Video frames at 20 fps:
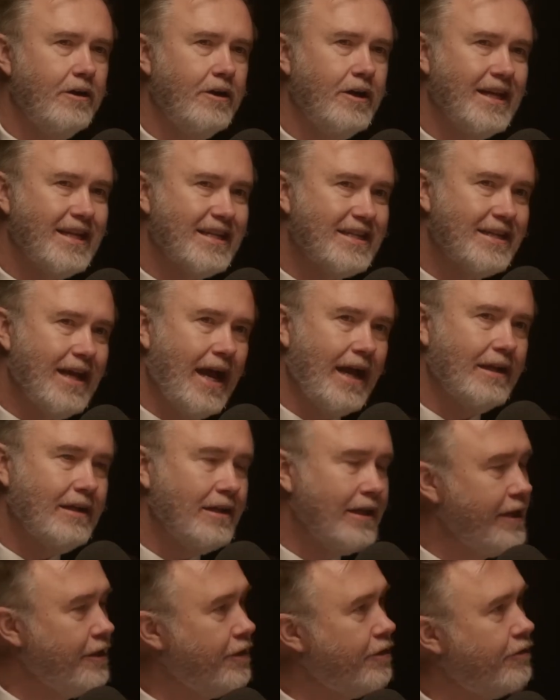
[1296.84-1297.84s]
heard
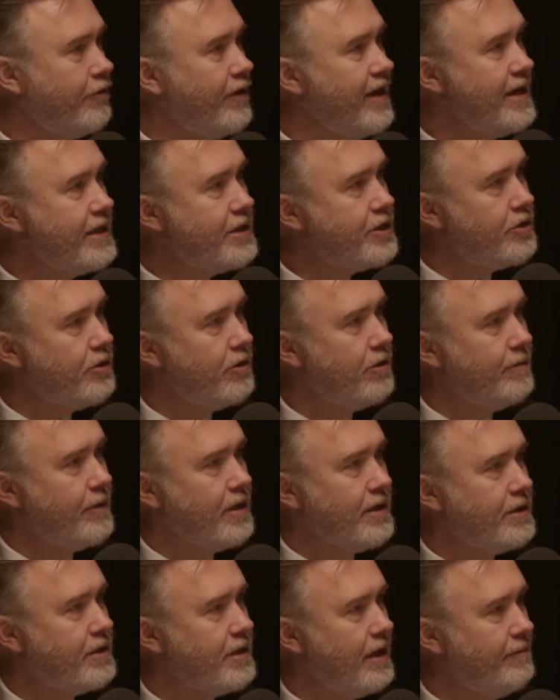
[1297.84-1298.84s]
exactly 3
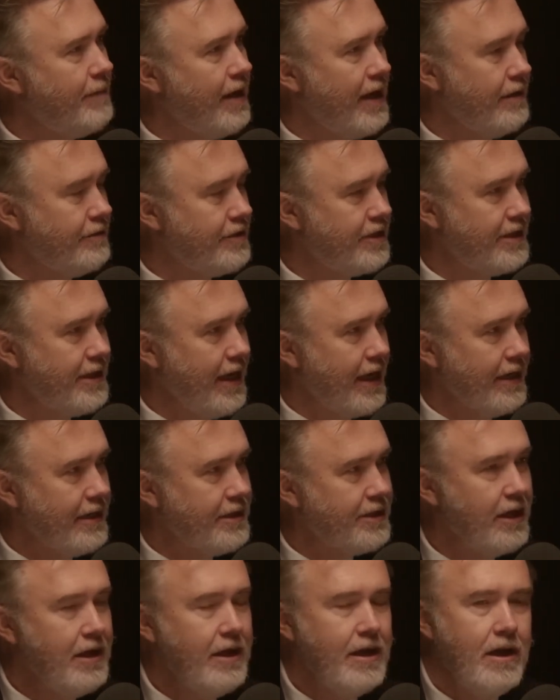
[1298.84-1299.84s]
sermons about
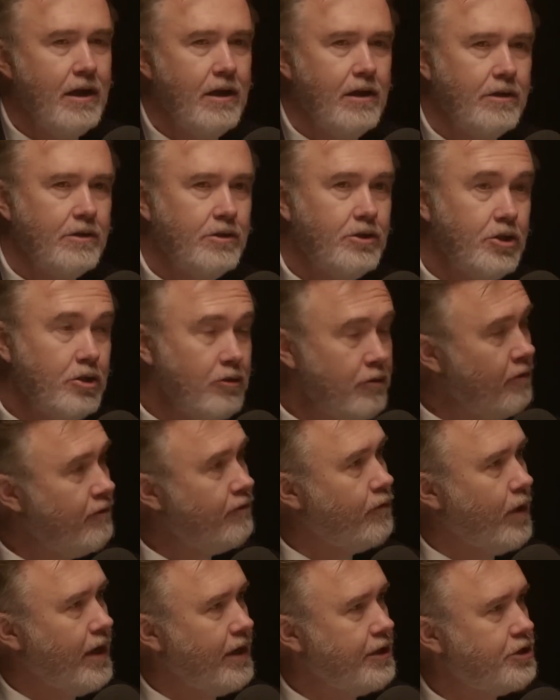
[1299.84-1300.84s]
sex, 2
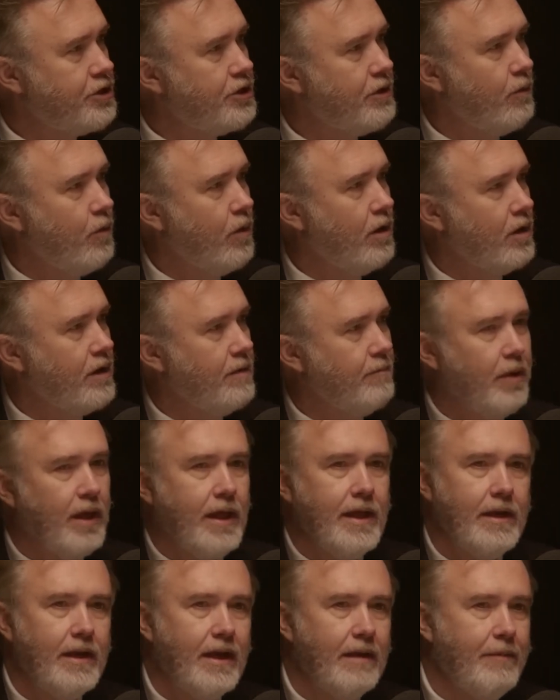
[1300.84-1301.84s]
of which were
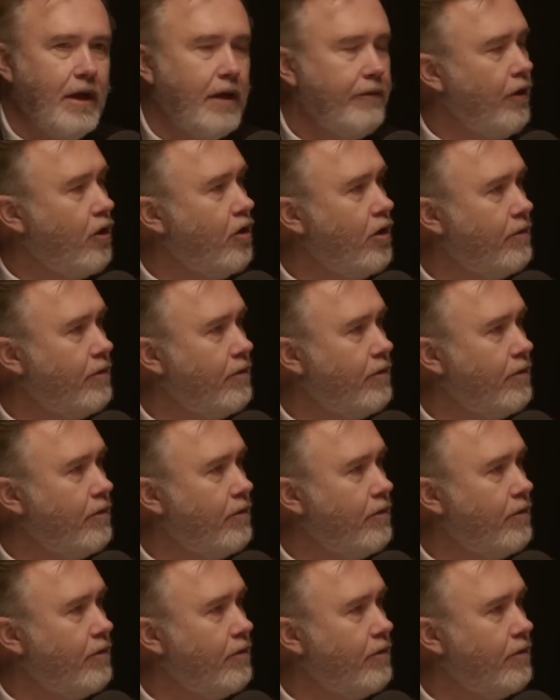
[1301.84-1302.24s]
complaining about the